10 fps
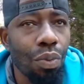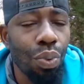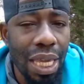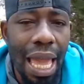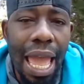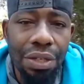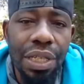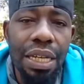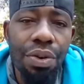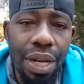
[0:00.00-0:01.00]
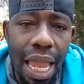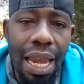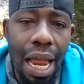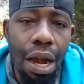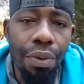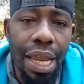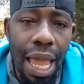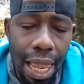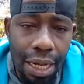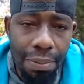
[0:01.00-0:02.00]
we actually create our
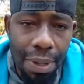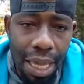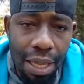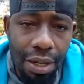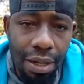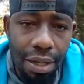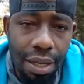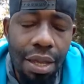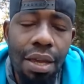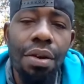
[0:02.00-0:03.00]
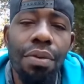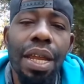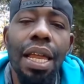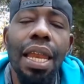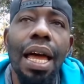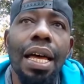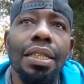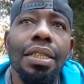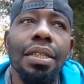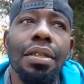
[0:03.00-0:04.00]
reality, man.
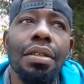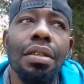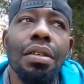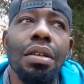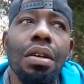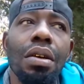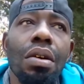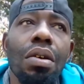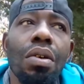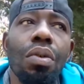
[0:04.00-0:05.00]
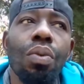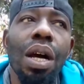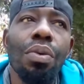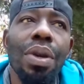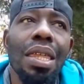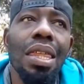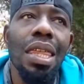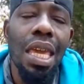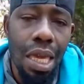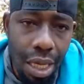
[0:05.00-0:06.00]
Realize what we
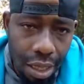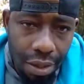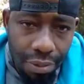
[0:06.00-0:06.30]
think